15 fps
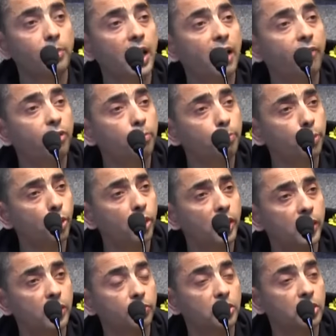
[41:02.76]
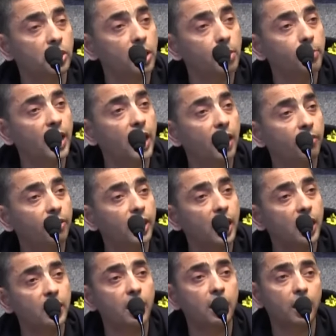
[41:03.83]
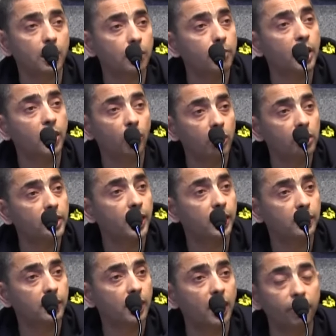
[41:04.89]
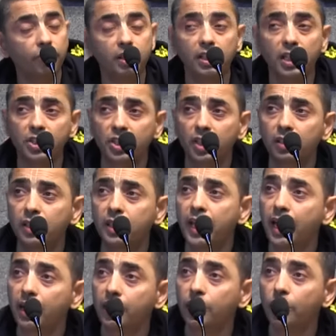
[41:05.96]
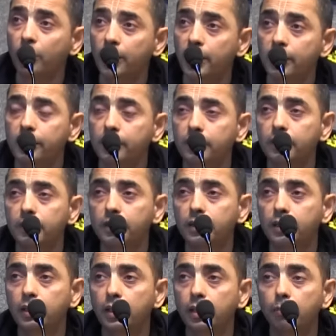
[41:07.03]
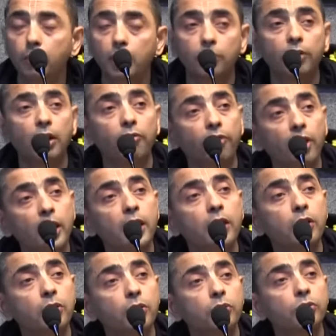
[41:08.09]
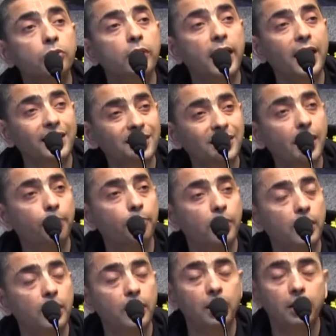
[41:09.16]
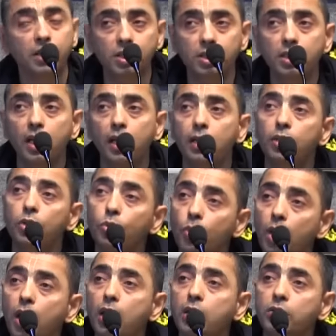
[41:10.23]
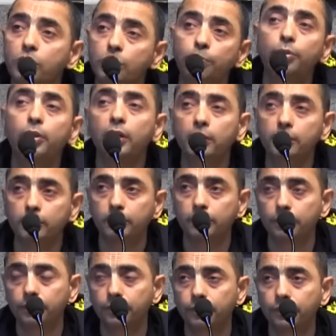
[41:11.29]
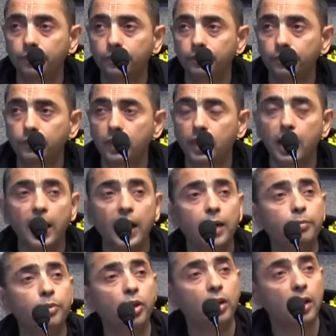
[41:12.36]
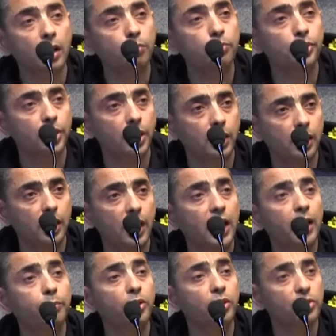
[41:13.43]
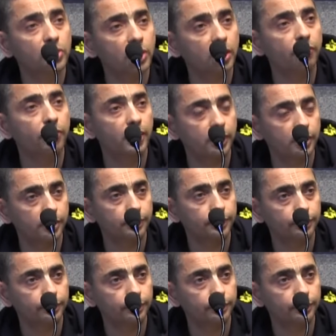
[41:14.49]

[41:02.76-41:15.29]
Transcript: may have impurities, we still may have jnana, karma, and all that, avidya shakti acting on it. But we are willing to accept Krishna, you are supreme. I am your Amsha, I am your servant.